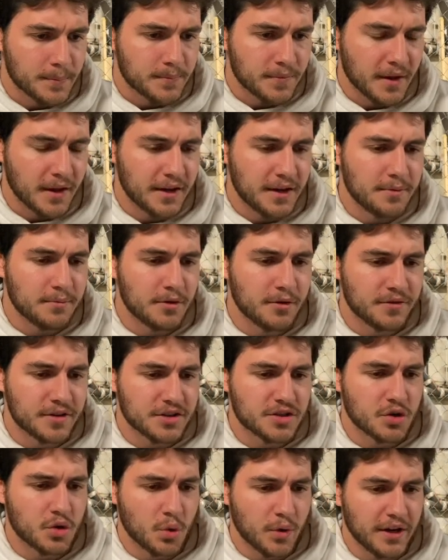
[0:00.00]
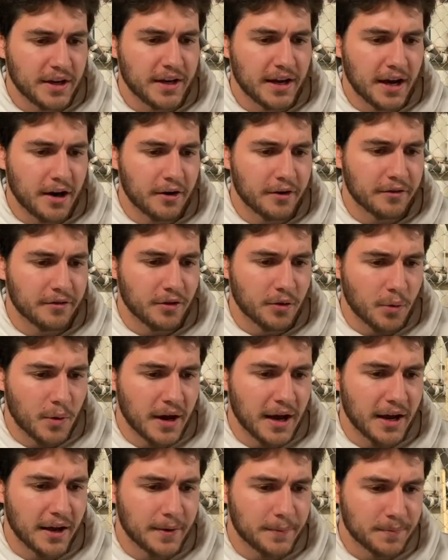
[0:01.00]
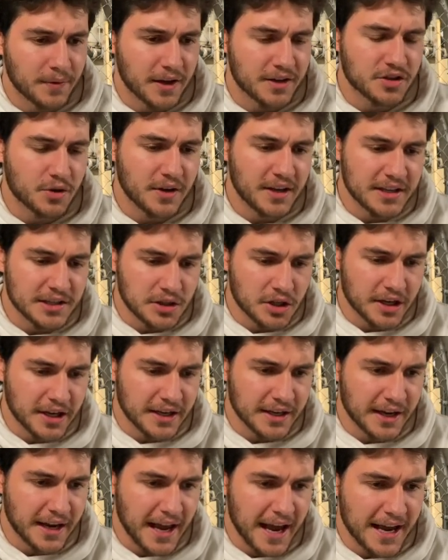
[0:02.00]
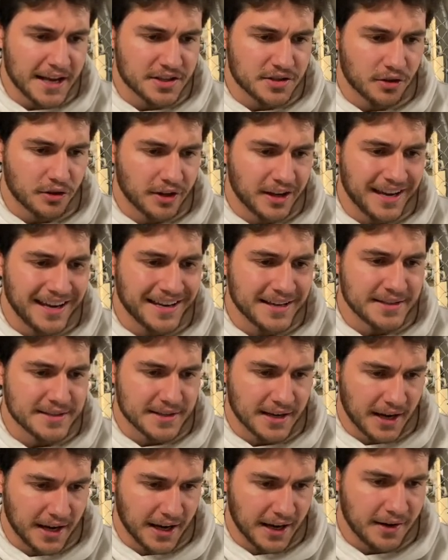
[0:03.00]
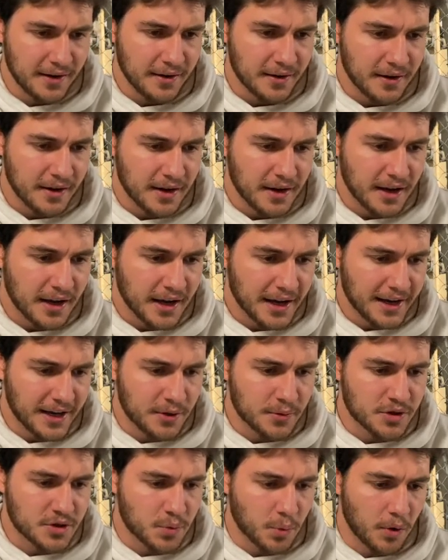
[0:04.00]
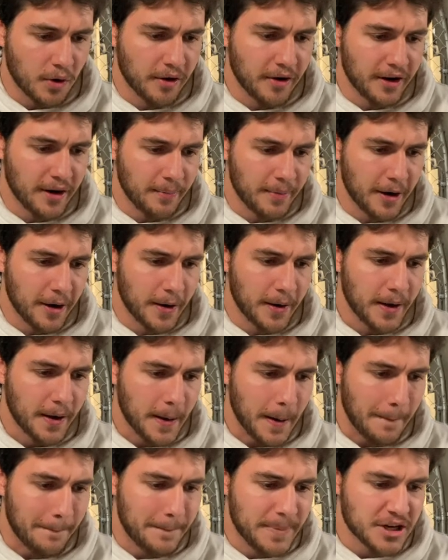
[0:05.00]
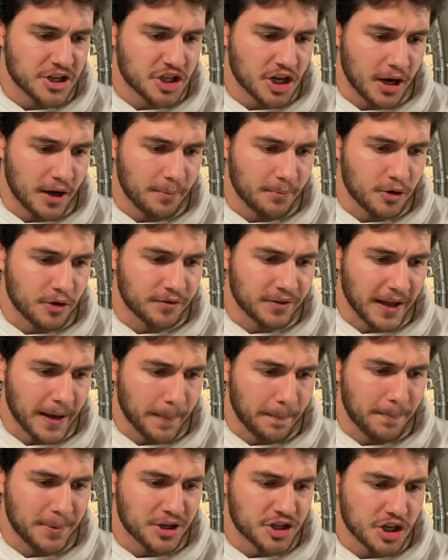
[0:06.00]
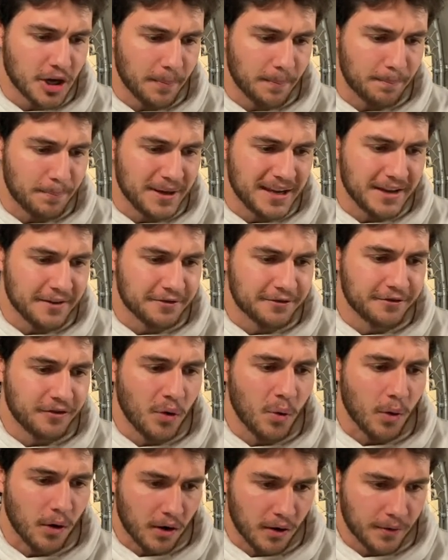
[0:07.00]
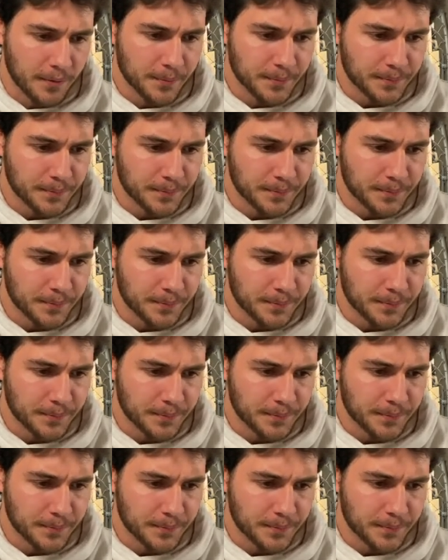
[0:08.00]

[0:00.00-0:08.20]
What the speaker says: And he moved his queen out of the way. Yeah, so he's looking to castle kingside. And he was worried about a move like bishop b4,